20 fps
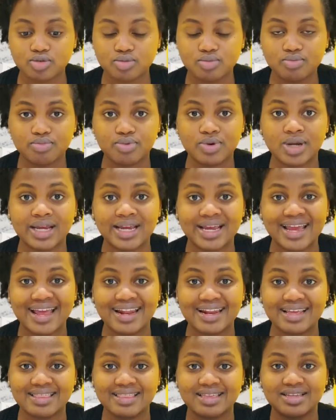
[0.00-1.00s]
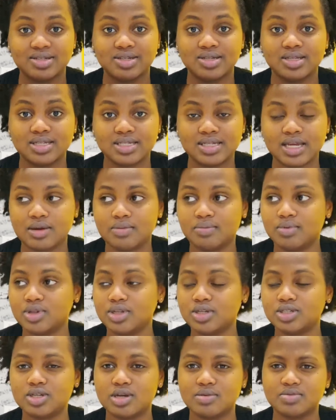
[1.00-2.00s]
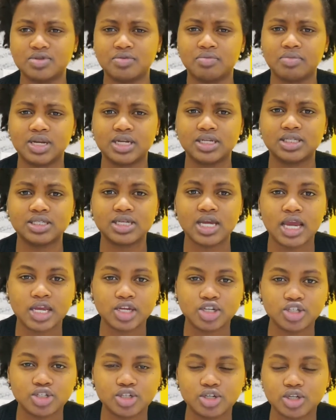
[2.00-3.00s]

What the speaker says: bring anything to the table in terms of meditation,